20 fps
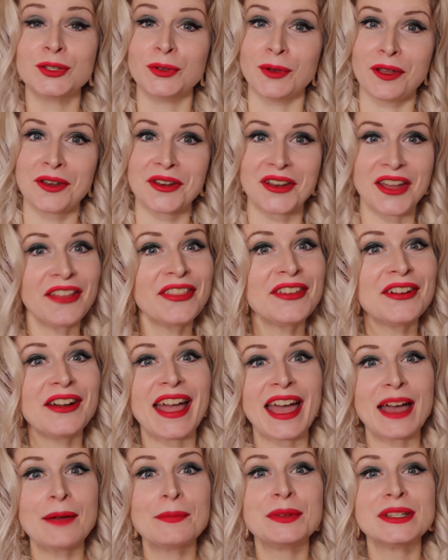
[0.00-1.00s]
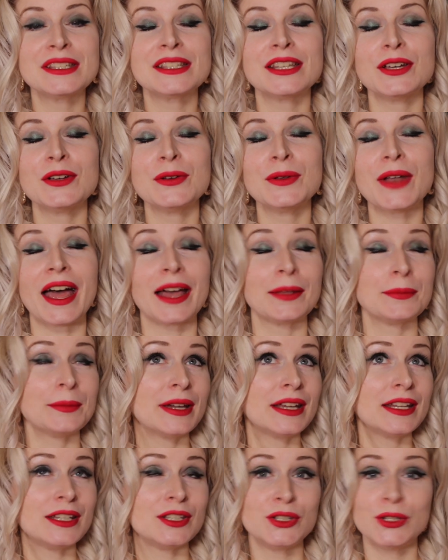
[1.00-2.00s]
to another episode at
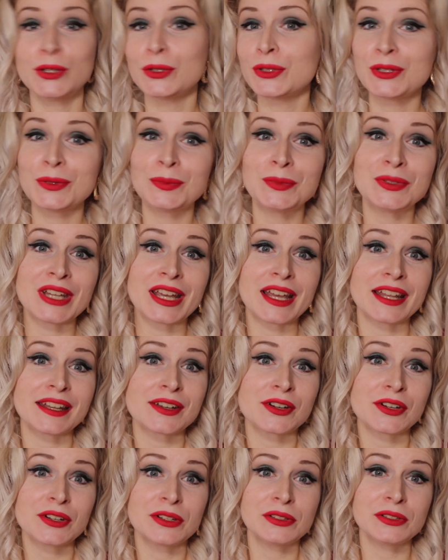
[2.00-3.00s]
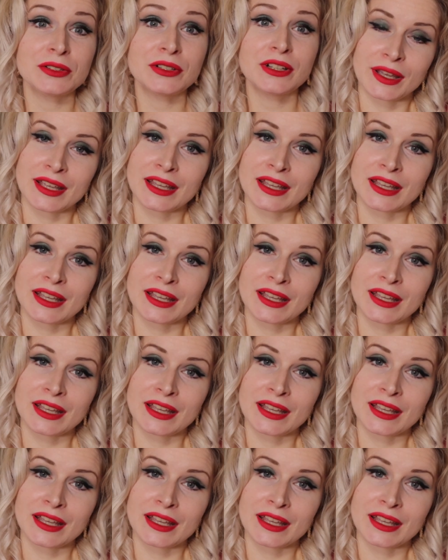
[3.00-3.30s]
my YouTube channel.